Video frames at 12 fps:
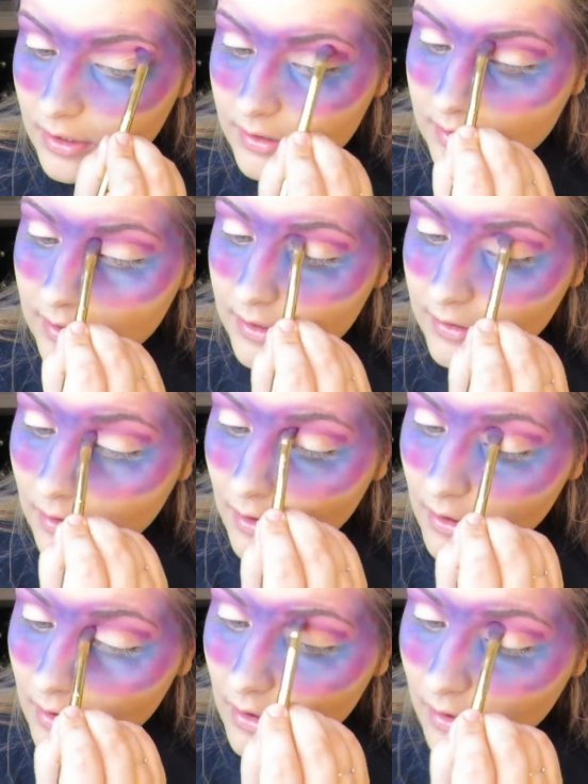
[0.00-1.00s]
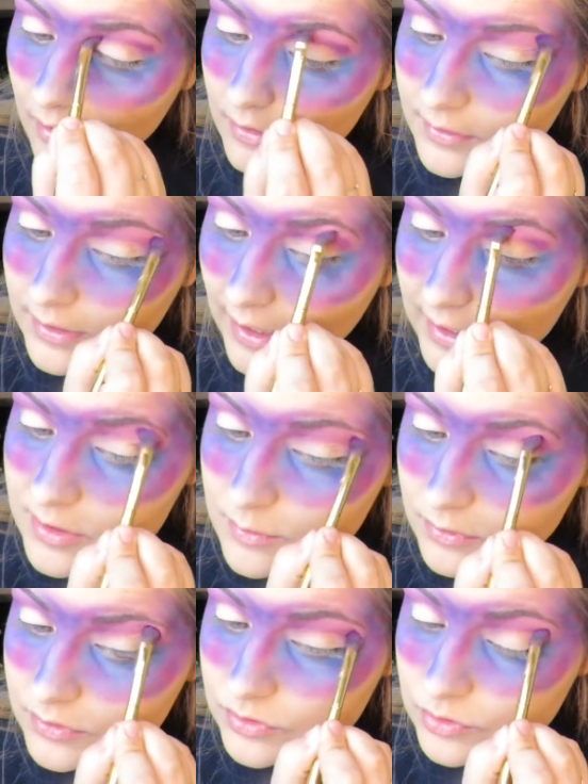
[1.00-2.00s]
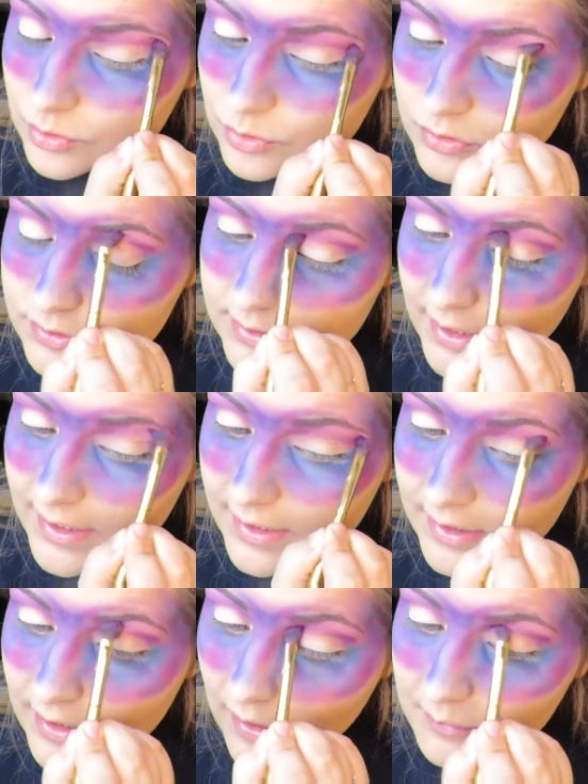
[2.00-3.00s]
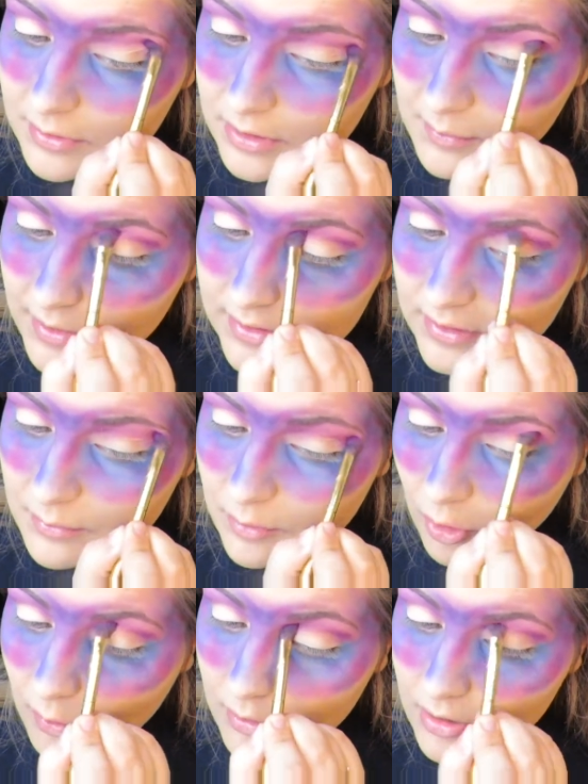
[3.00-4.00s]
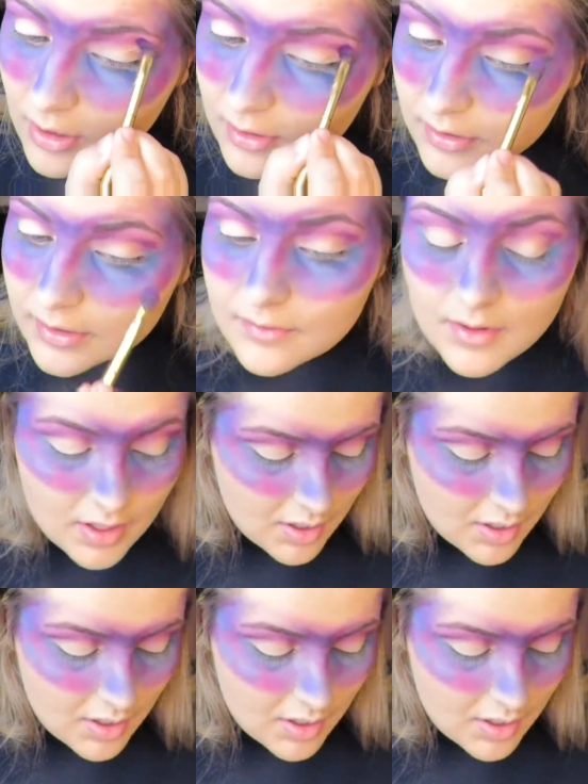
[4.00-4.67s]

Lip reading: and then on the actual school day, I'm gonna make them a normal color.